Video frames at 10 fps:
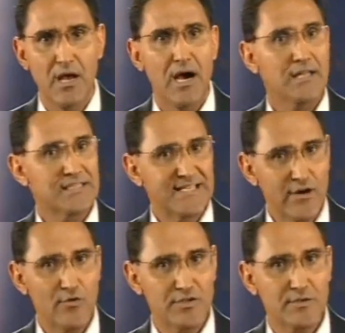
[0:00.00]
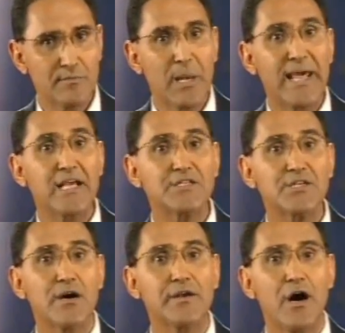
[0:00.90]
a terrorism
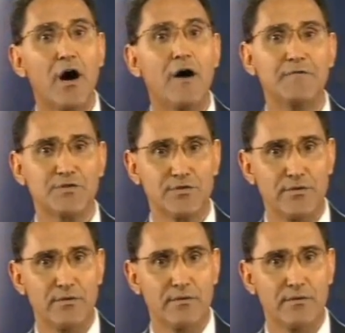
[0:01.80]
liaison officer.